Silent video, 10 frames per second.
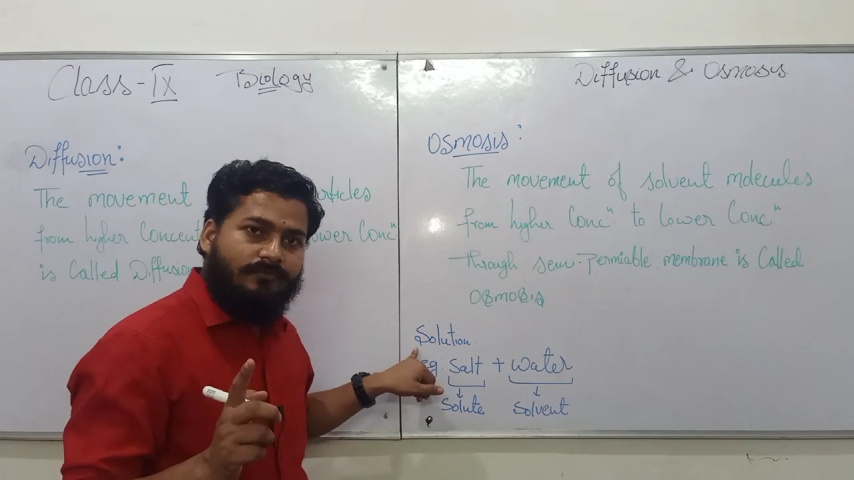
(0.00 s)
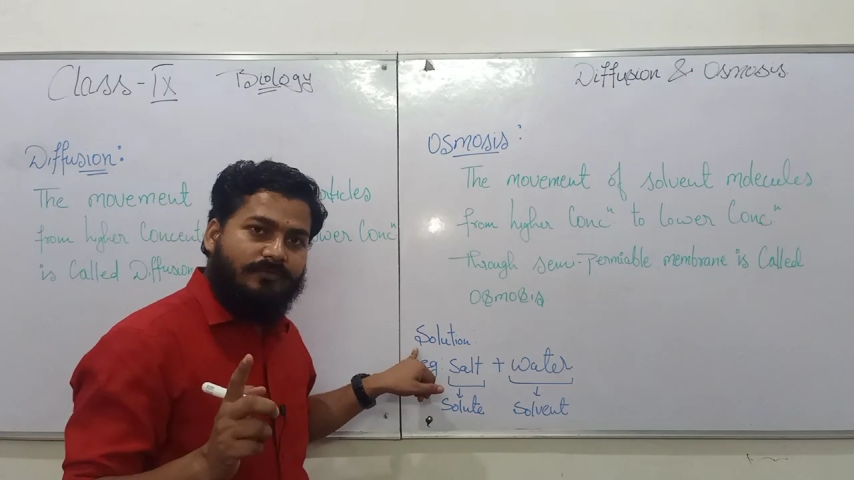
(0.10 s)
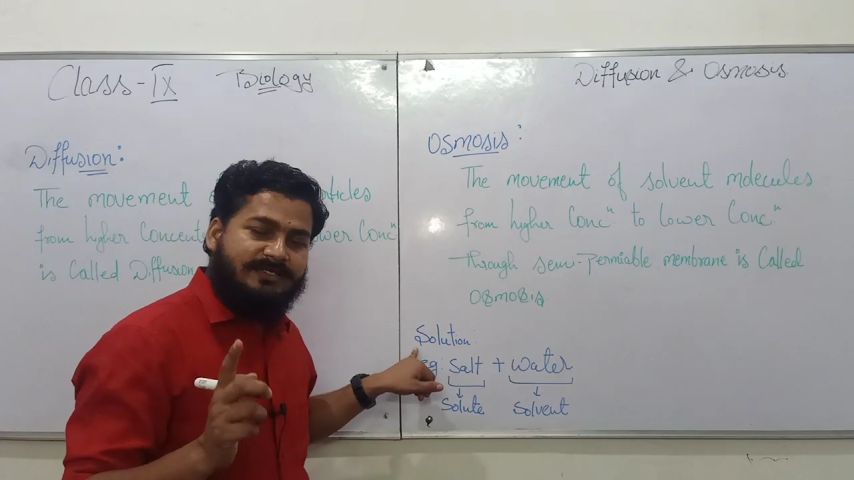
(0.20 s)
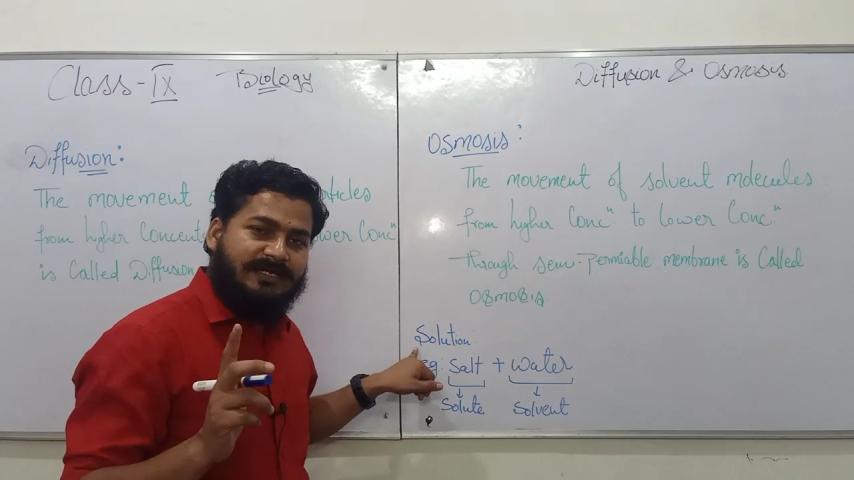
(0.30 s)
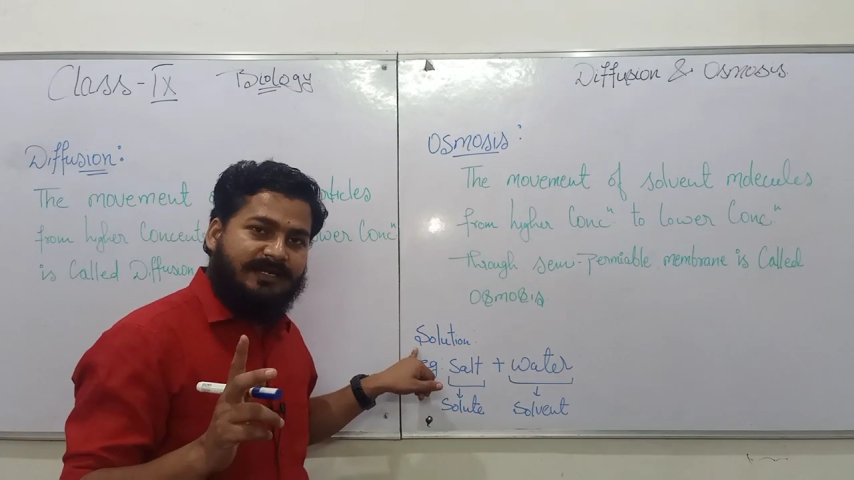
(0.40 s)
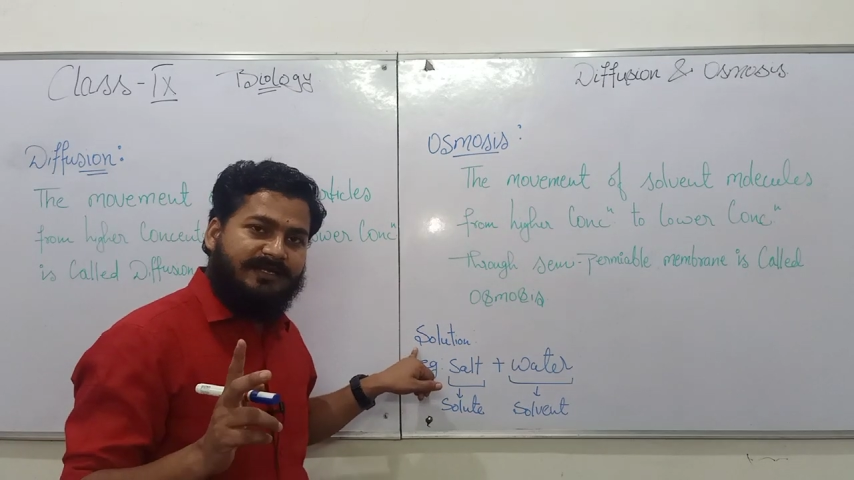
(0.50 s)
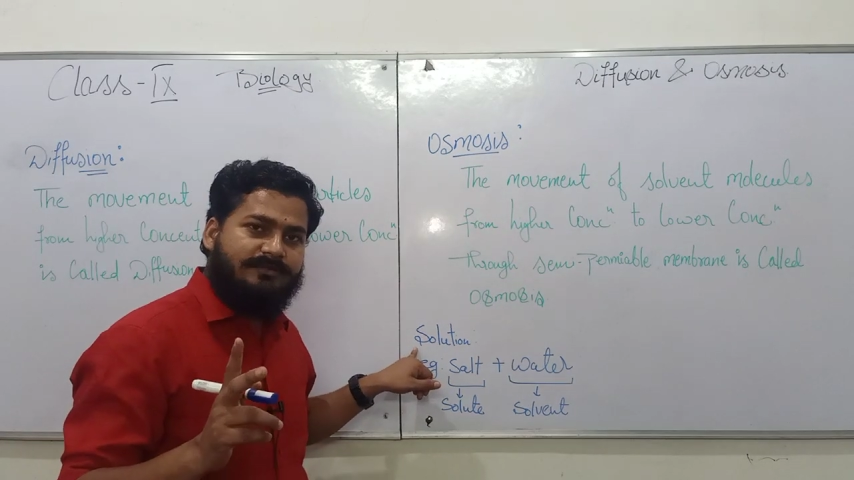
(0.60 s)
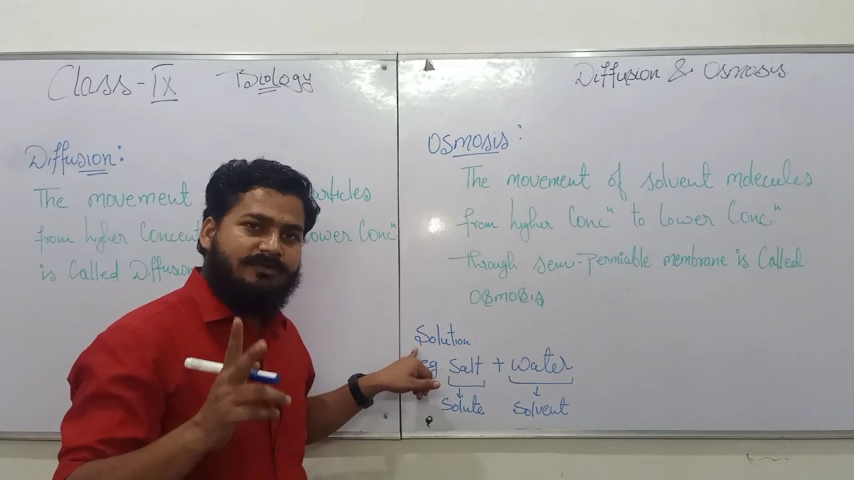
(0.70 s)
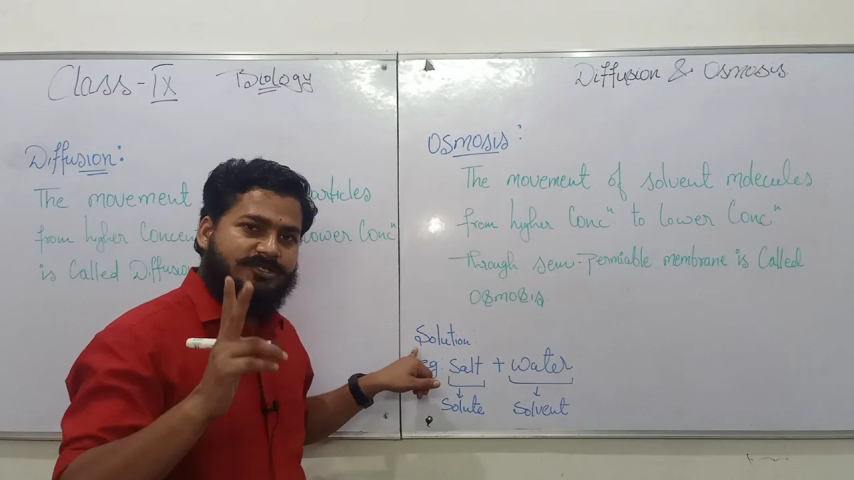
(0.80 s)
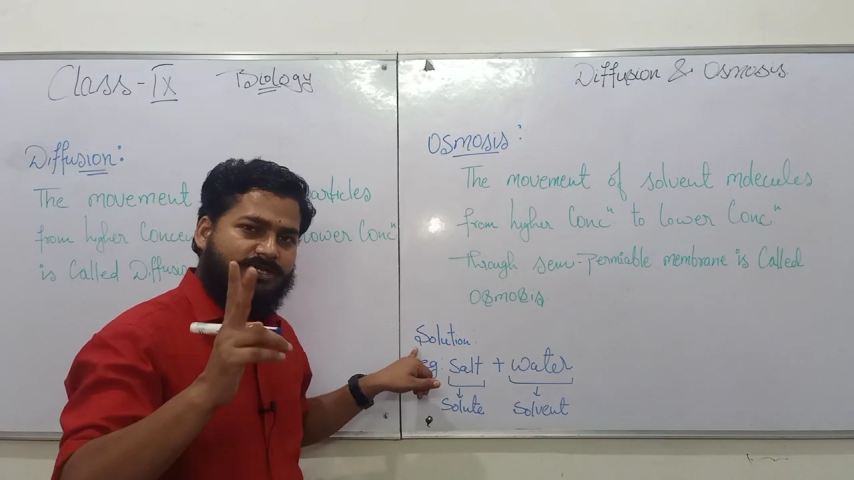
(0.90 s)
which
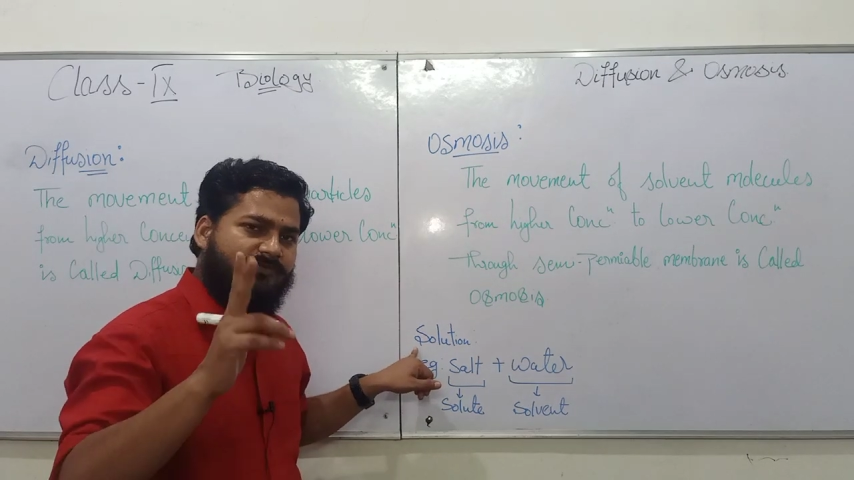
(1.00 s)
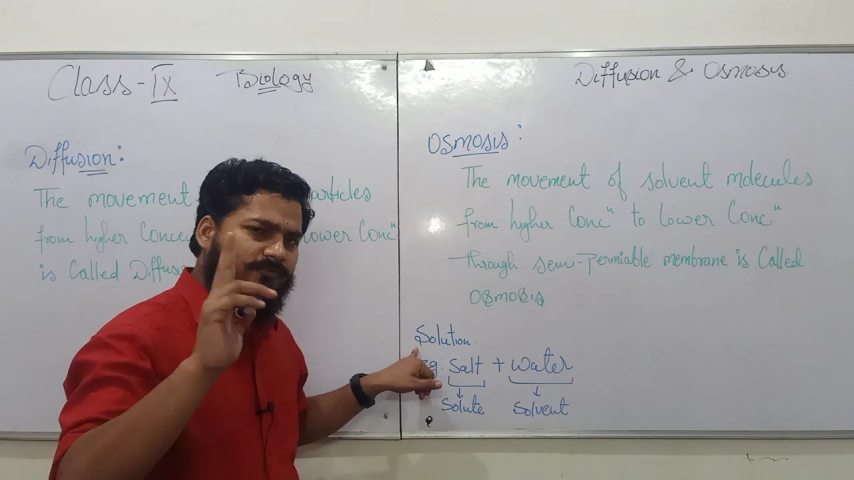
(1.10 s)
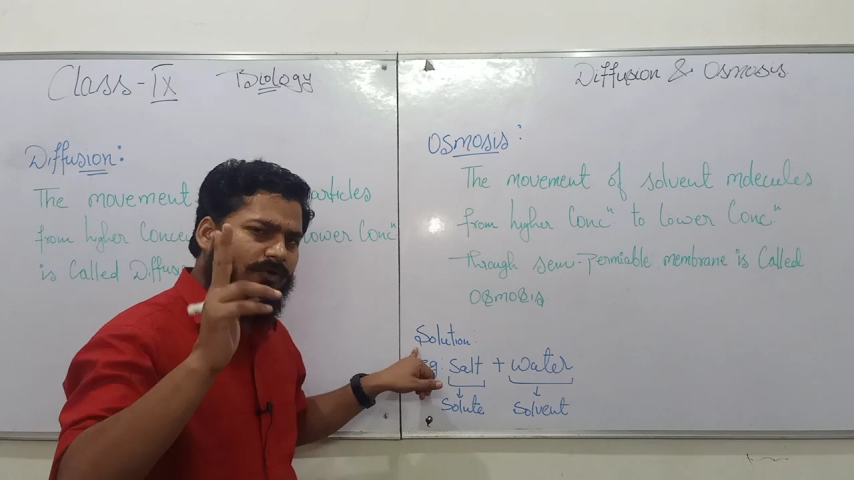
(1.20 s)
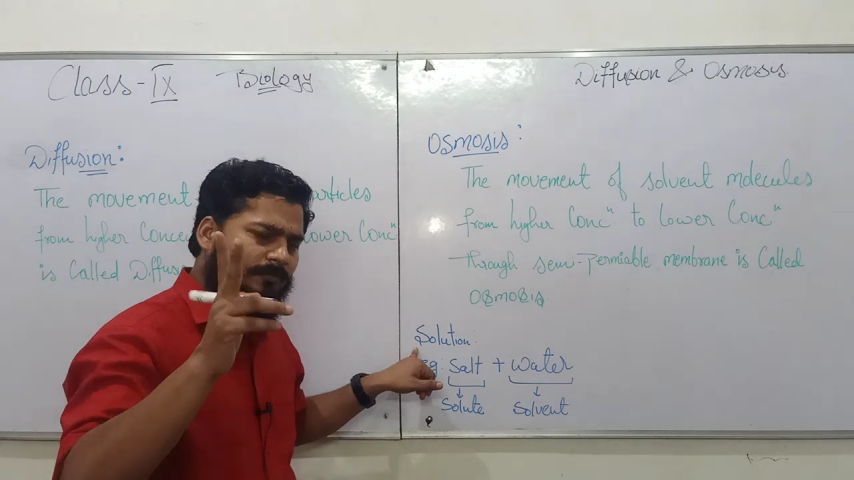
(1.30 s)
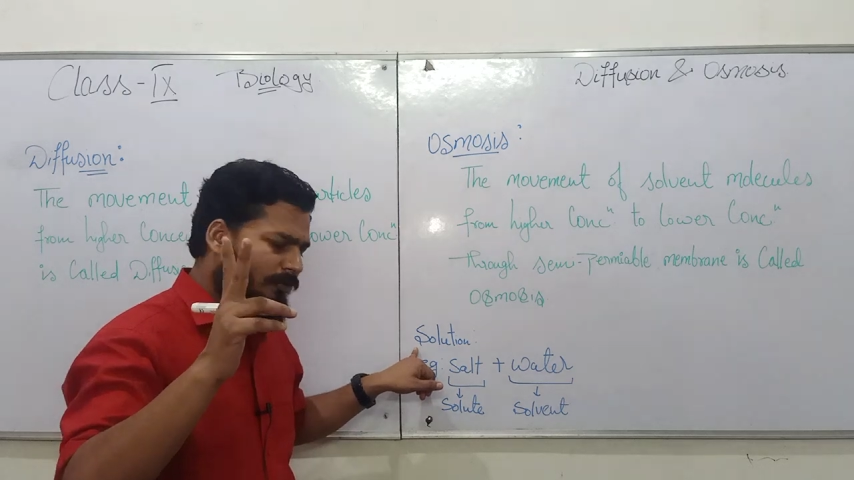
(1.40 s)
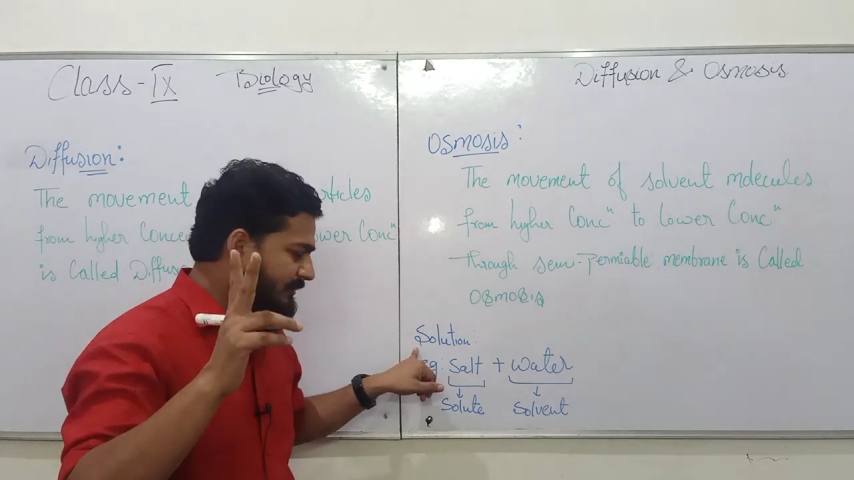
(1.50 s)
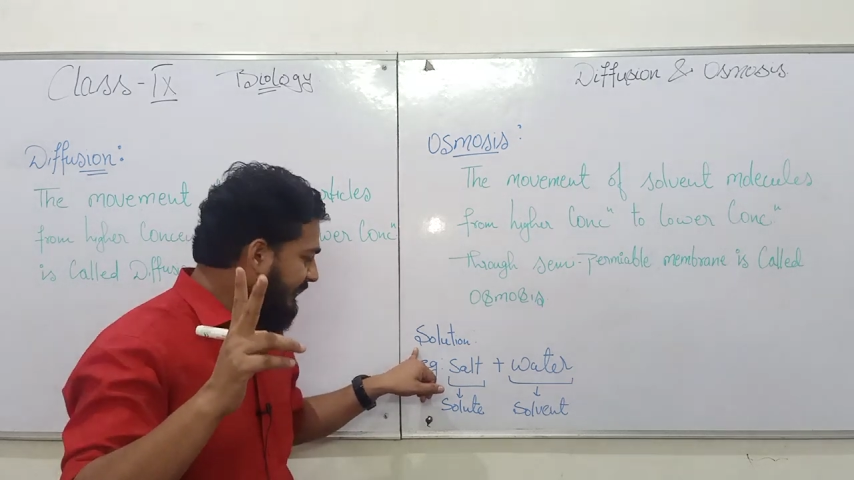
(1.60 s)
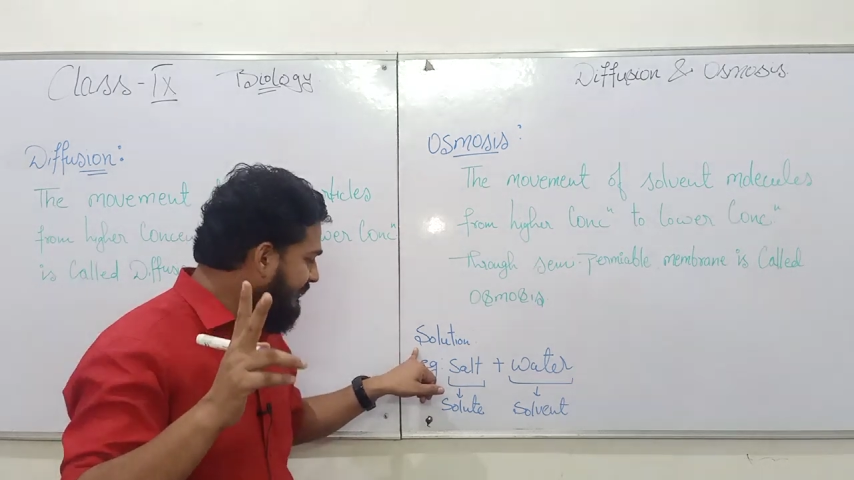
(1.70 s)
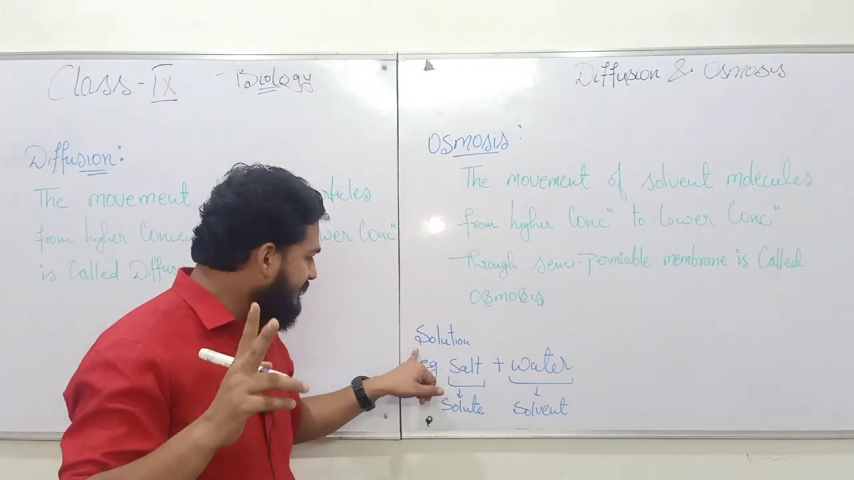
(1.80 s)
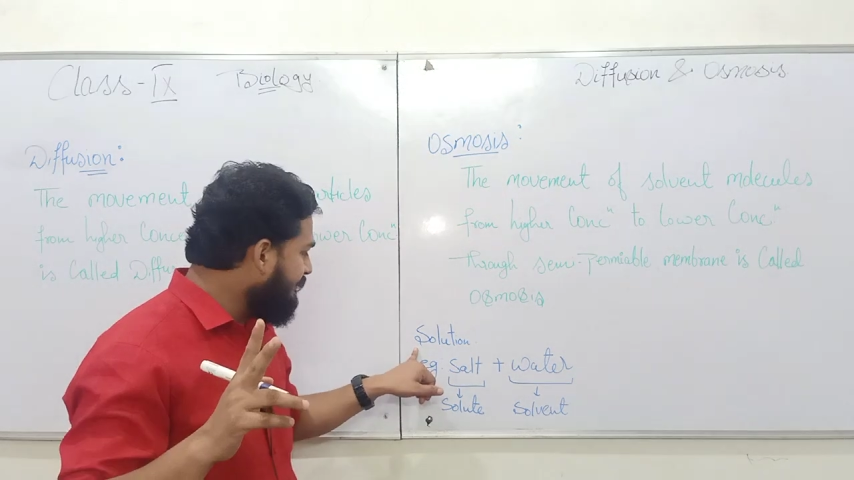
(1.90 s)
contains mixture of two or more
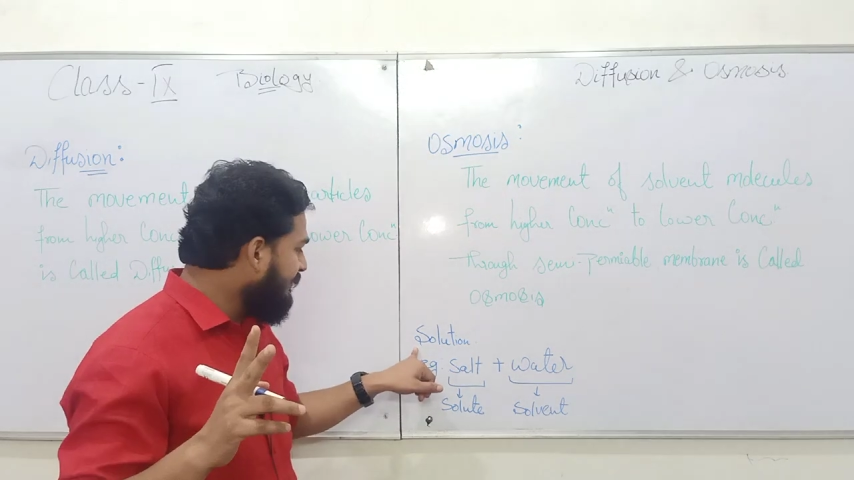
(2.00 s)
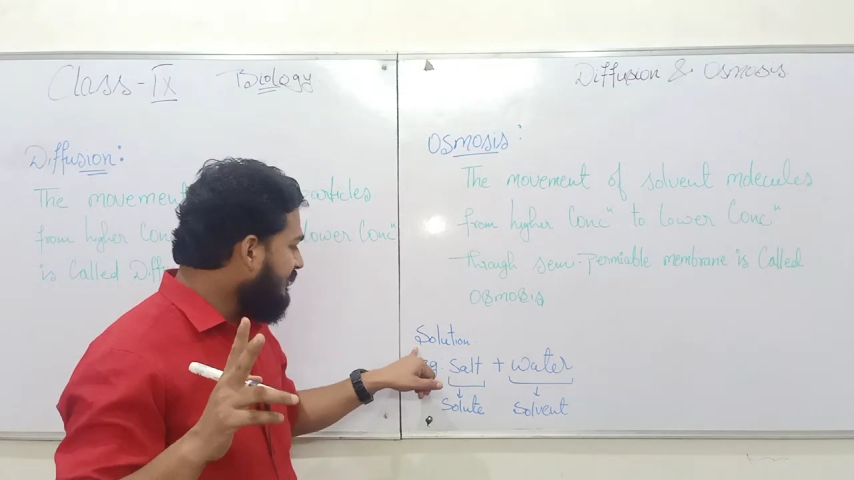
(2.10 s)
things.